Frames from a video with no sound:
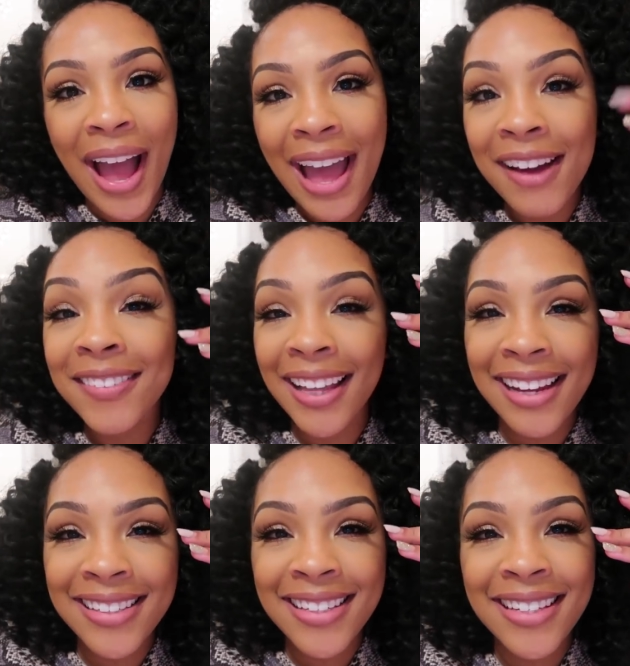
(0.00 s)
I have
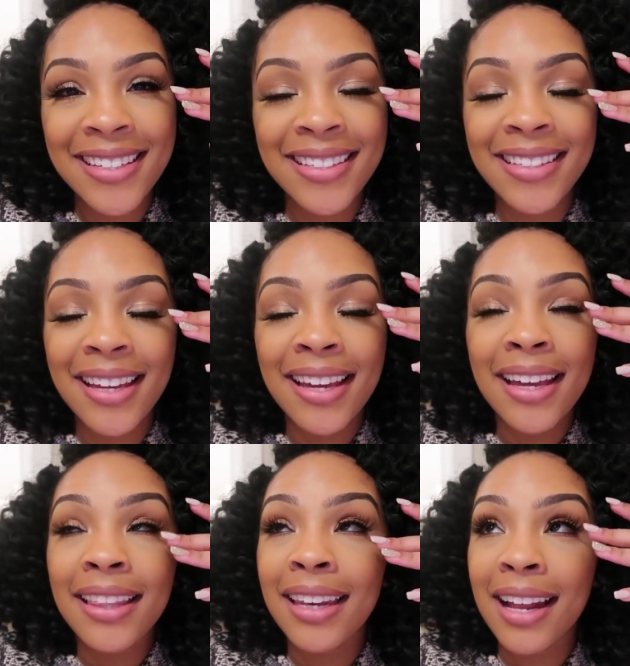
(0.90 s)
lashes
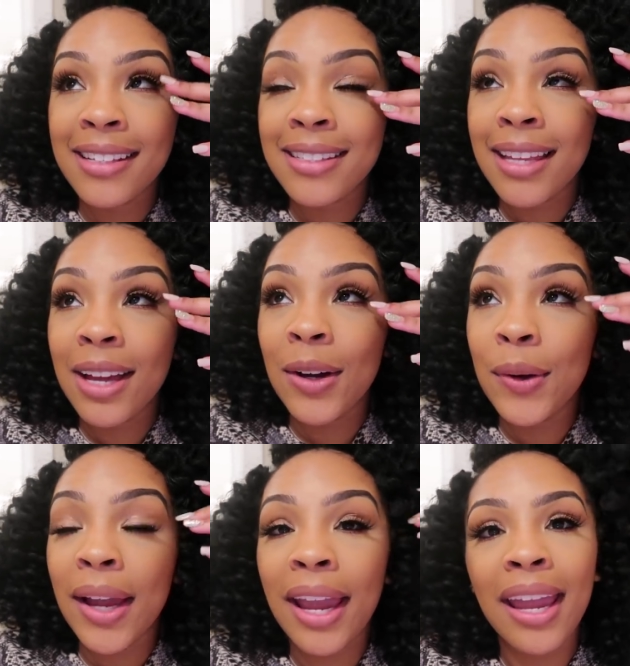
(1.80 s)
that I
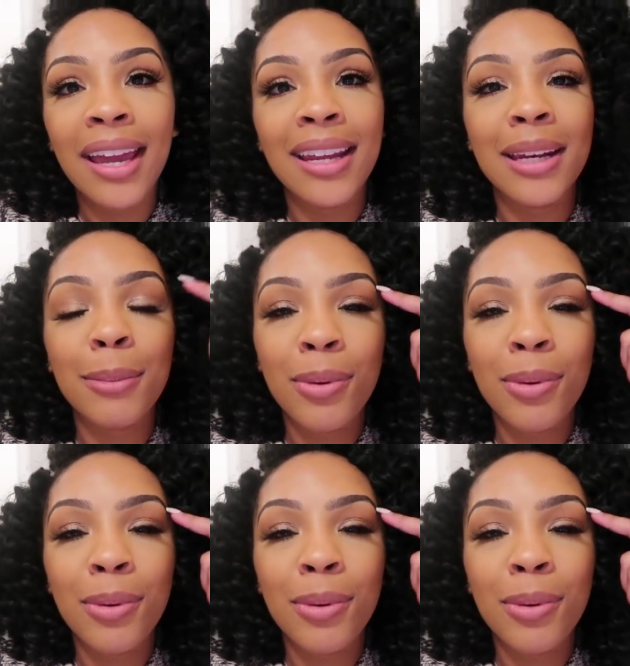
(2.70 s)
sell and